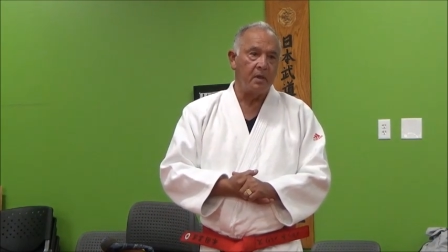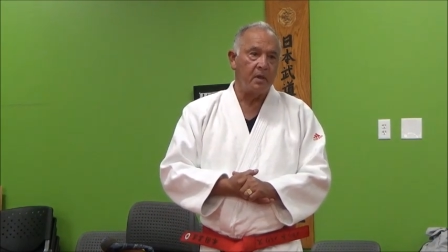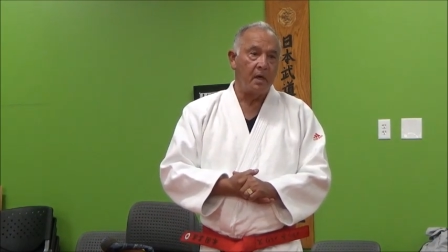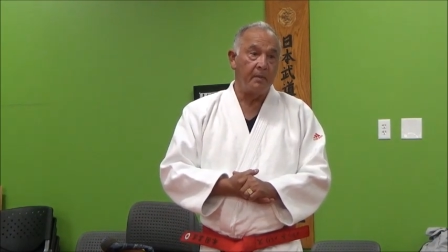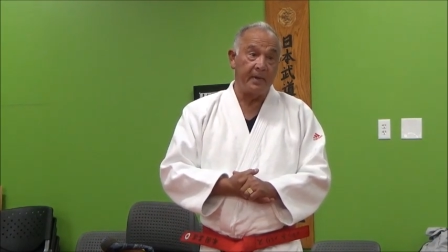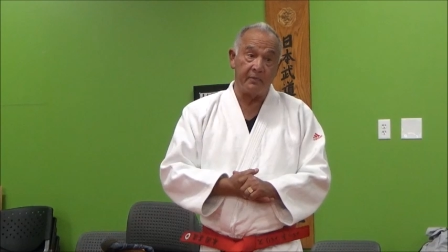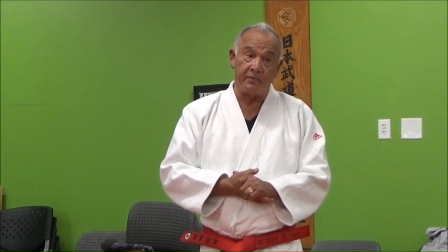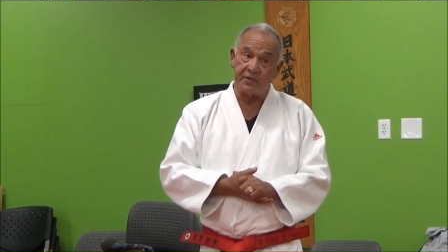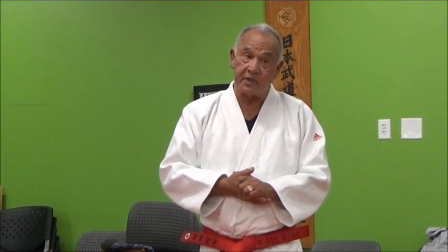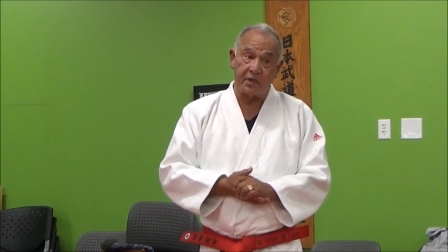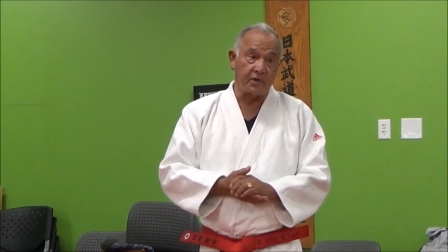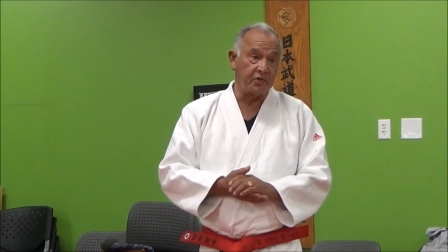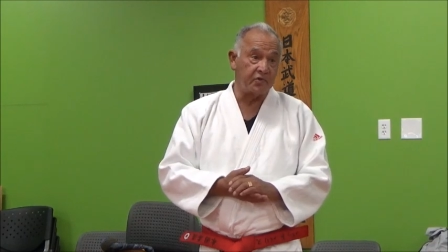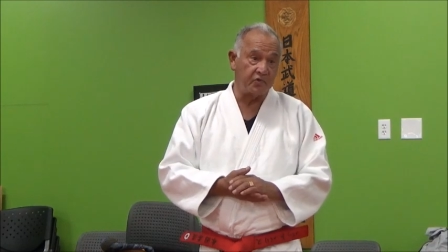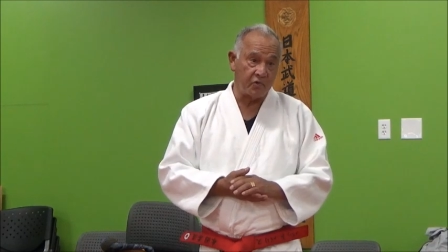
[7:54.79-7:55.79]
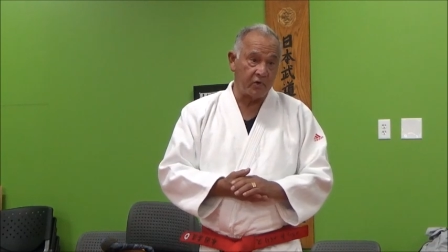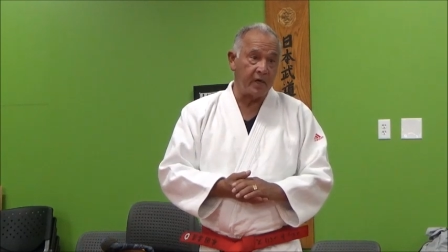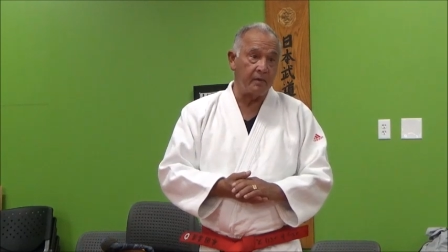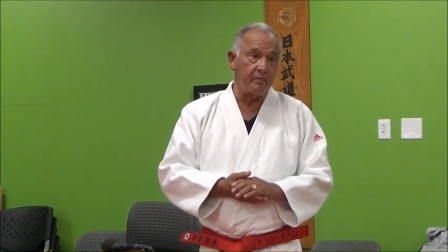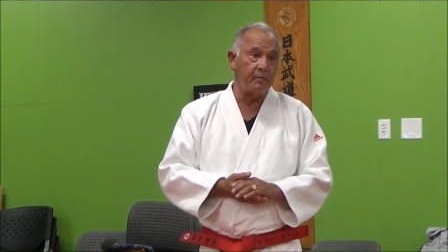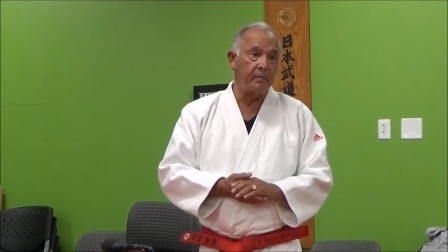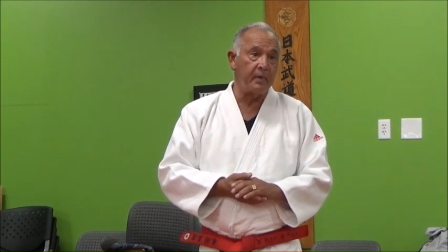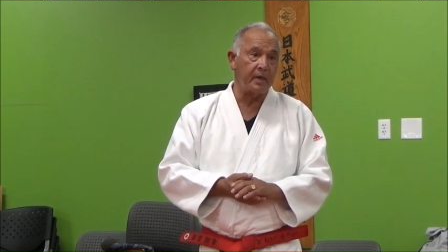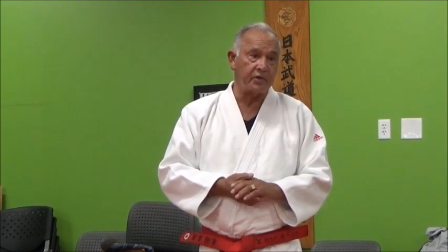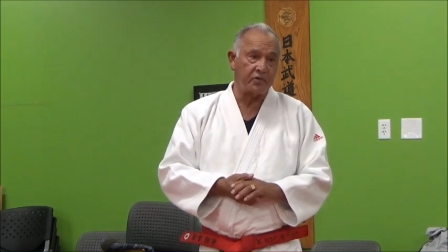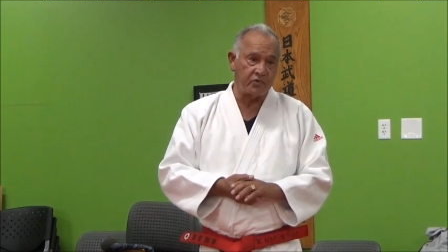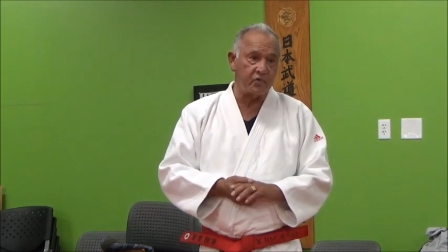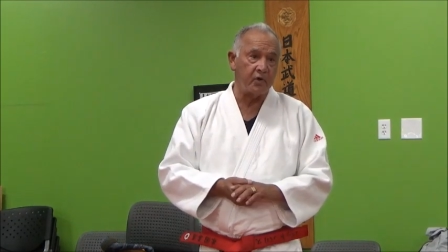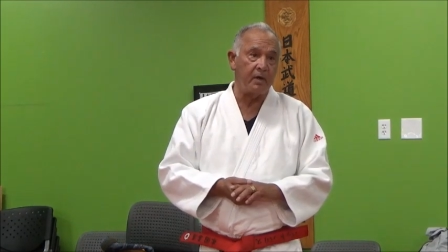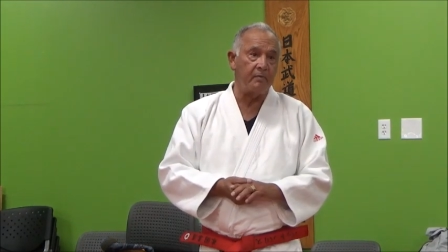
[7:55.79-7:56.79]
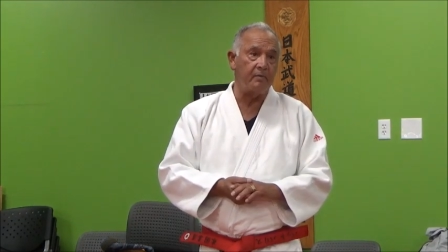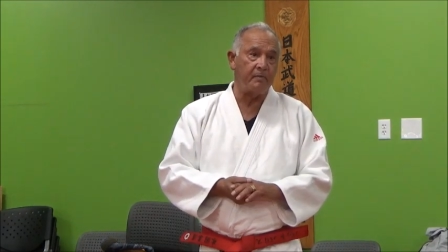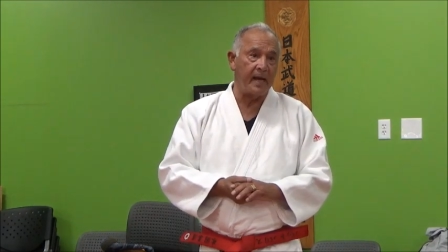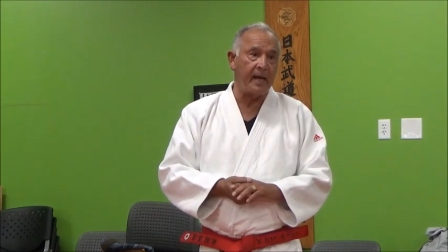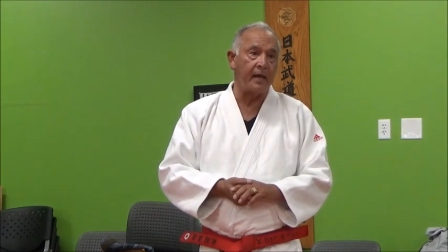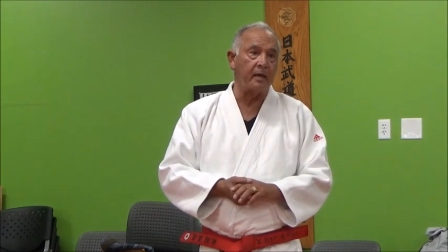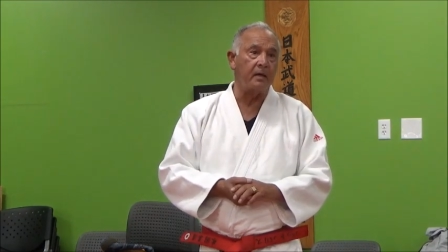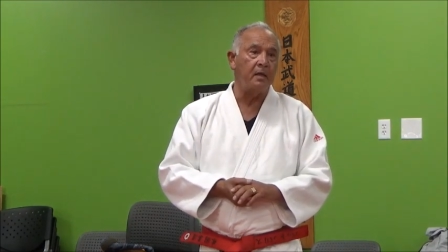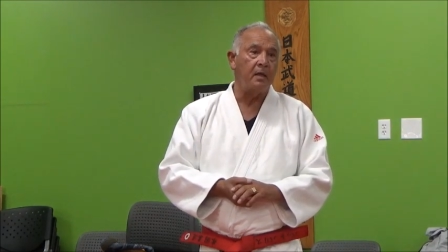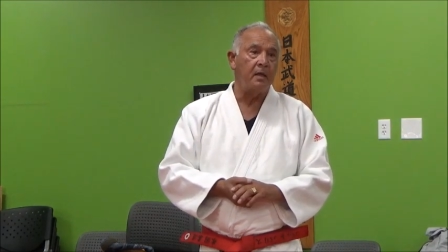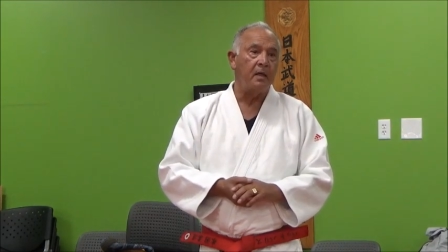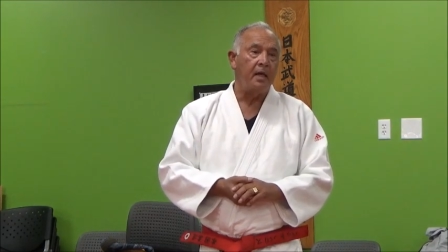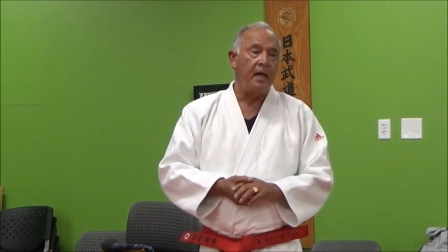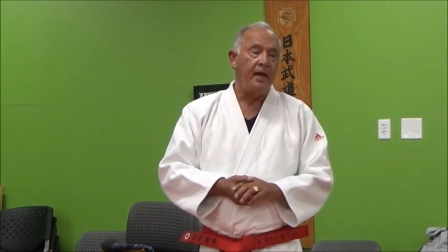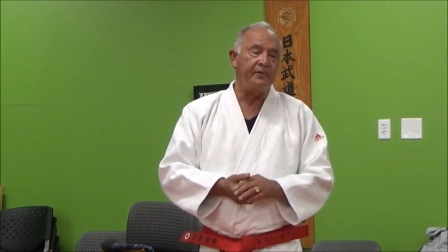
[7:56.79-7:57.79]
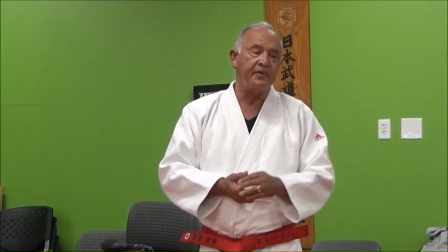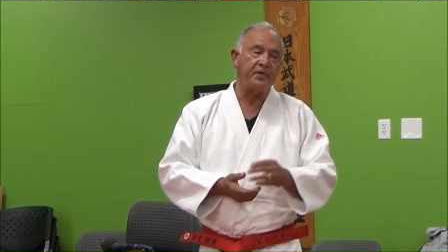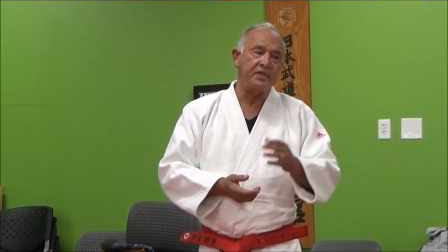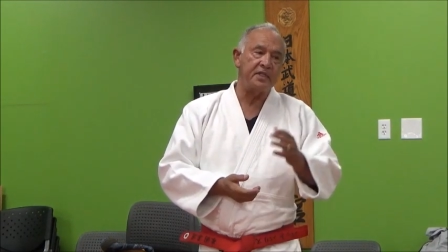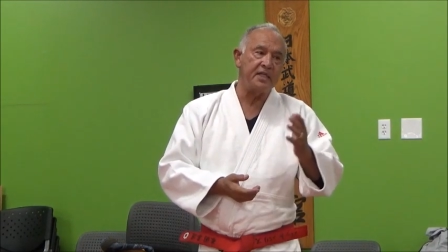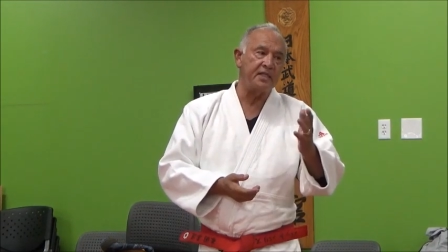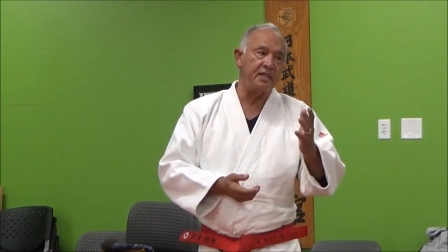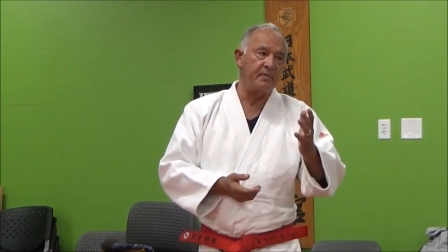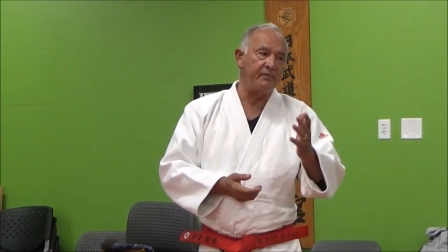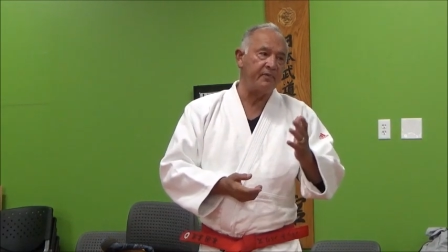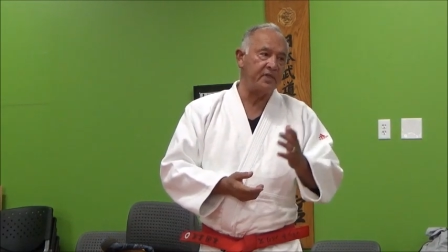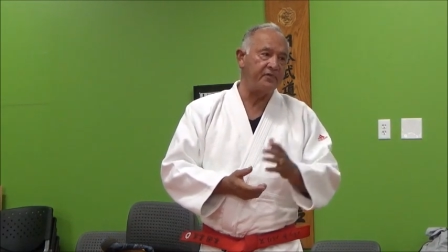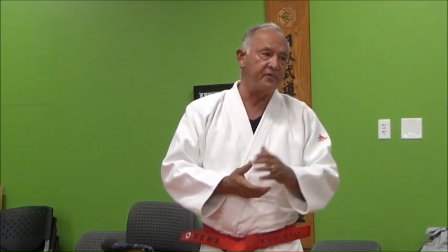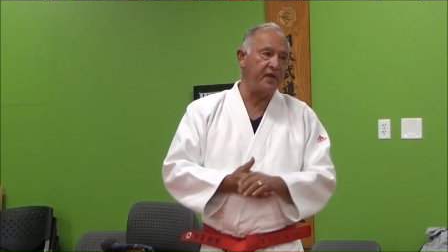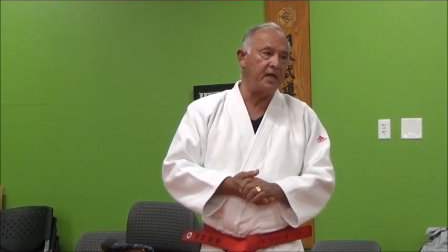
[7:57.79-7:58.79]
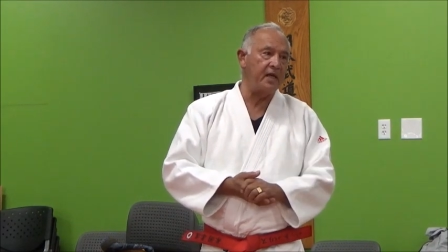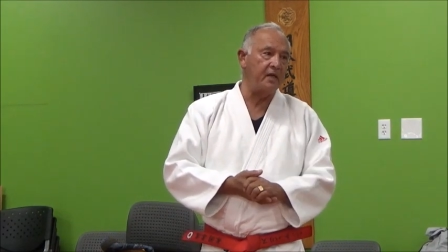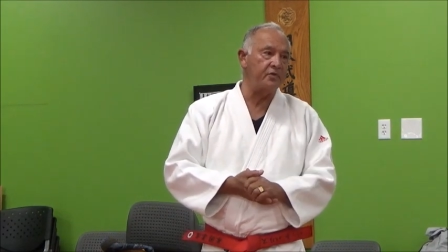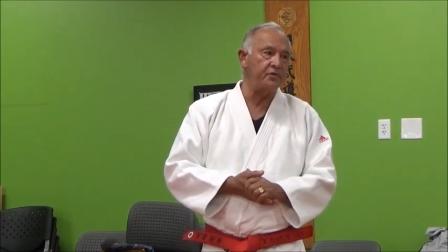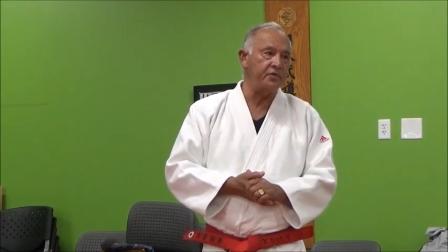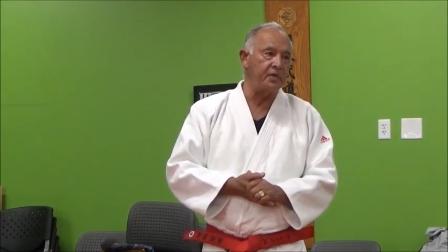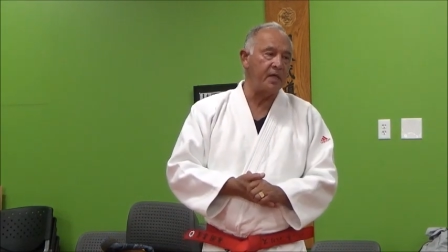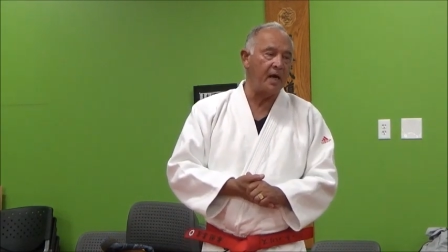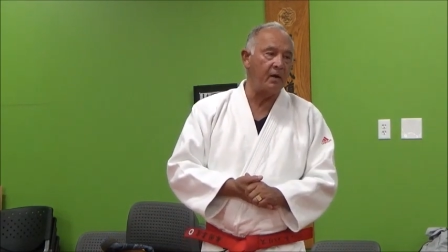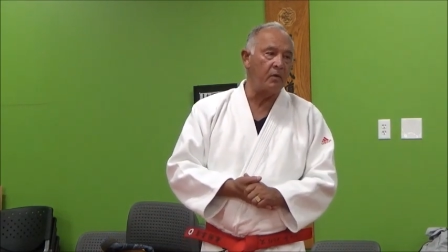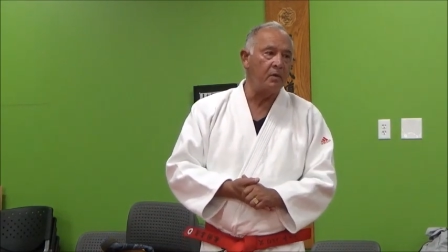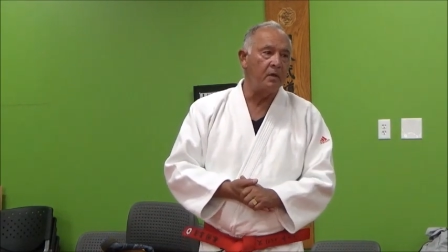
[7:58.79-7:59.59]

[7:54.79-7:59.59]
I mean, he was an extreme, extreme man. If you see some of his videos now,